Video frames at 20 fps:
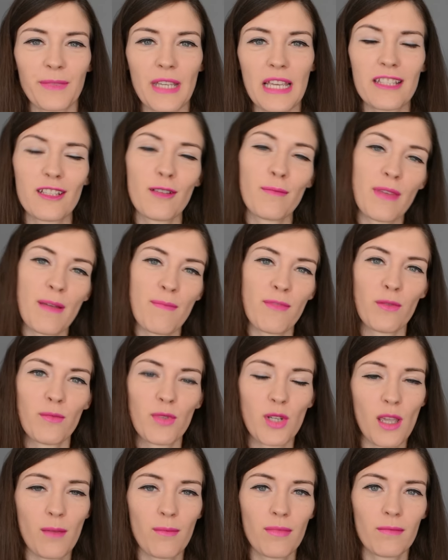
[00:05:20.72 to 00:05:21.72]
It's a peplum
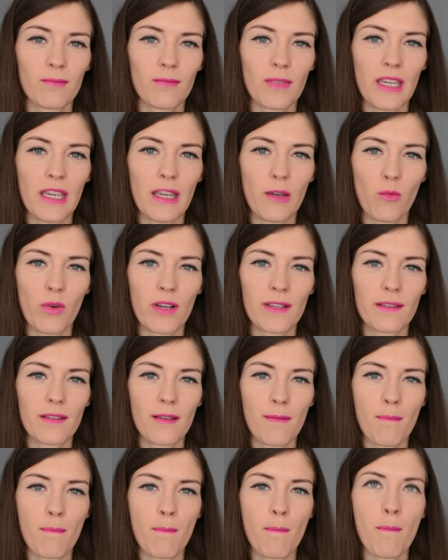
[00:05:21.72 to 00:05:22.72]
shape. It
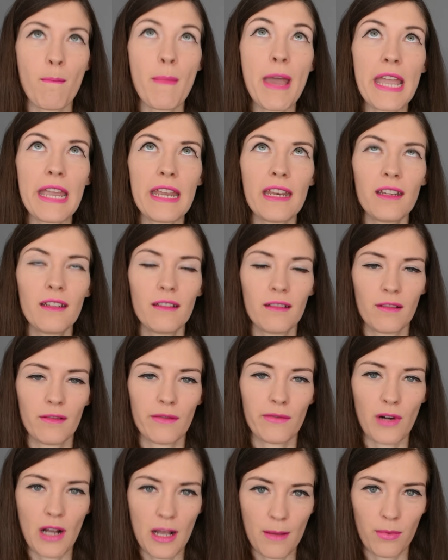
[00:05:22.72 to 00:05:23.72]
was made
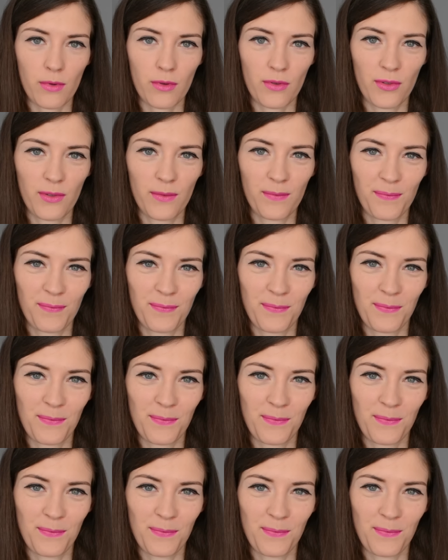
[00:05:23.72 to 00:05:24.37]
for apples.